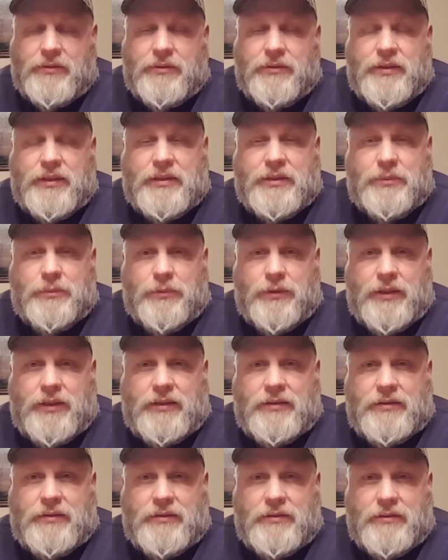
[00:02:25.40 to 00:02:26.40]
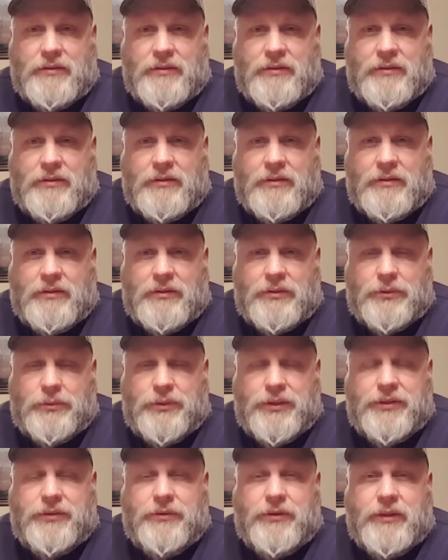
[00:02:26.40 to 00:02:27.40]
So get some rest,
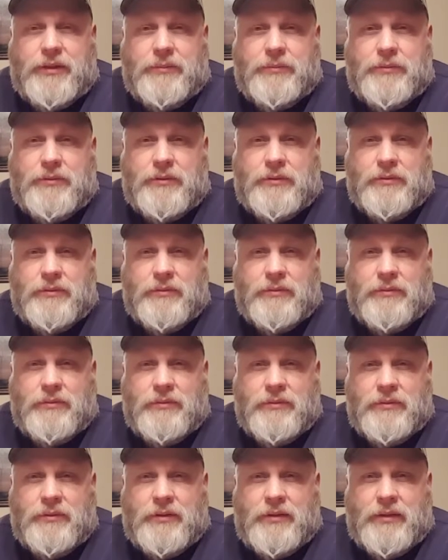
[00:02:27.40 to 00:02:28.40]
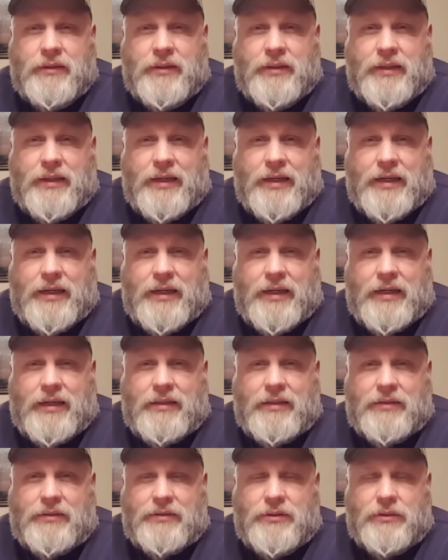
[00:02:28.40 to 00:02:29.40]
sweet dreams,
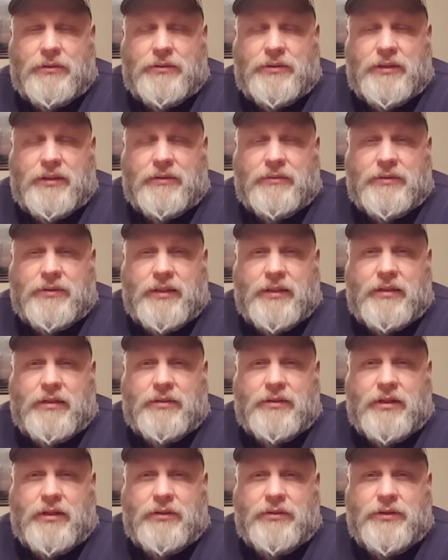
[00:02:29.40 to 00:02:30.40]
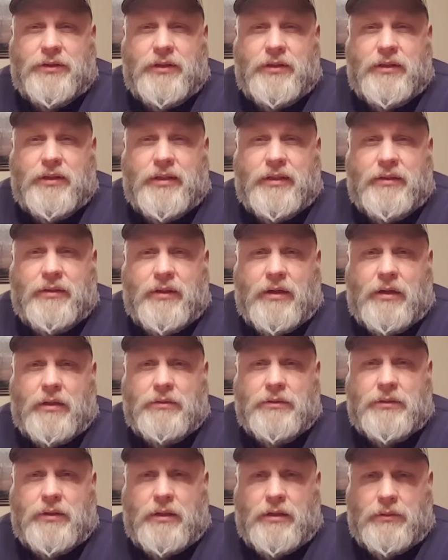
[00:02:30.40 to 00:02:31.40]
and it's Ole Jeff saying I'll talk to you later. And
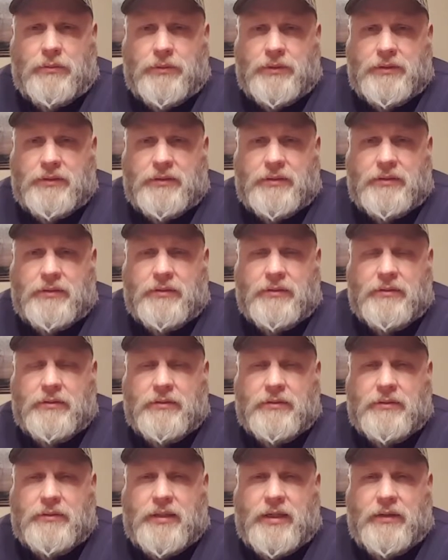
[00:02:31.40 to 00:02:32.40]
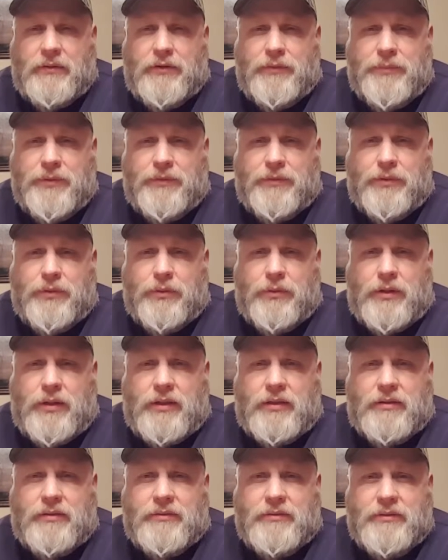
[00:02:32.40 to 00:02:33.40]
as always, stay with me for a
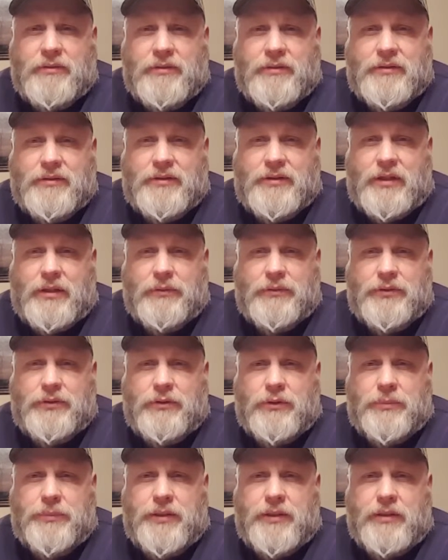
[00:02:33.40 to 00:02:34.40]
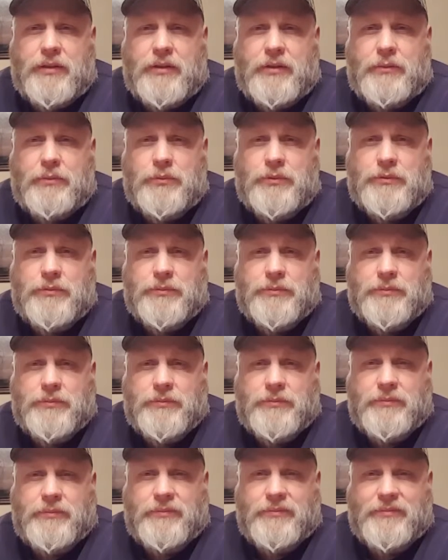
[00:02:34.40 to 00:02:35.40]
while. It's always going to be a good one.
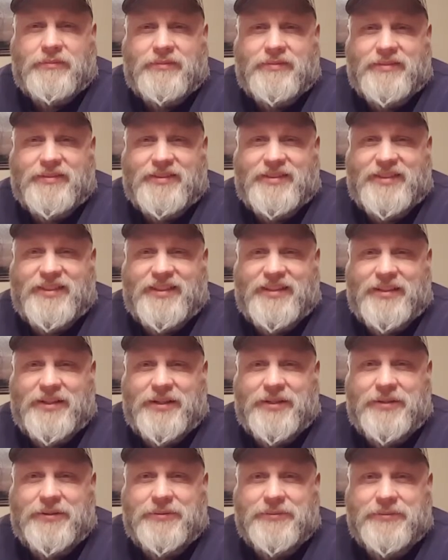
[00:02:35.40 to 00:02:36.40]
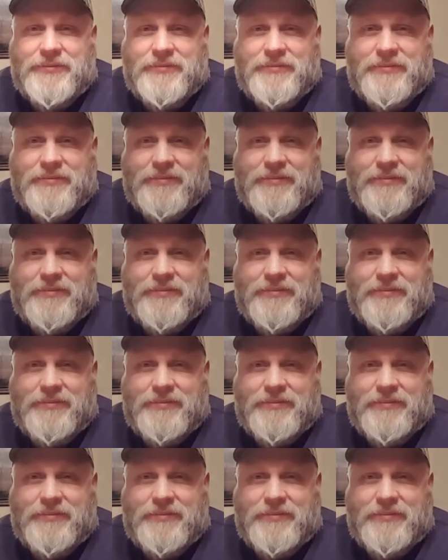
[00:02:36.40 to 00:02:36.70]
See you later.